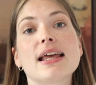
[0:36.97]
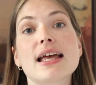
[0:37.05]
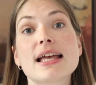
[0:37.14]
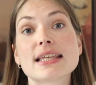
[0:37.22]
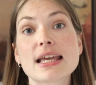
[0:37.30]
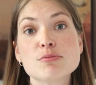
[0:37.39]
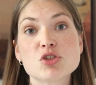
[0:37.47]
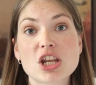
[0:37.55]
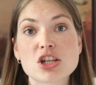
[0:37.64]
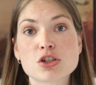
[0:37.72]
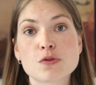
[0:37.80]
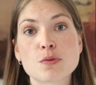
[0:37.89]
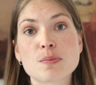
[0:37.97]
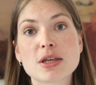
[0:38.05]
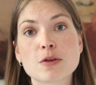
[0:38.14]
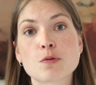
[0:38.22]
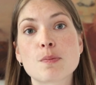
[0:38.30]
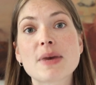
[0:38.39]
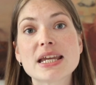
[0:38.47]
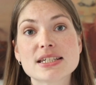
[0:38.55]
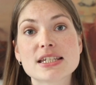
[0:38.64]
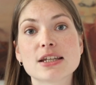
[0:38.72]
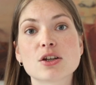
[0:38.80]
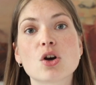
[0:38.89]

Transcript: a game changer for me for painting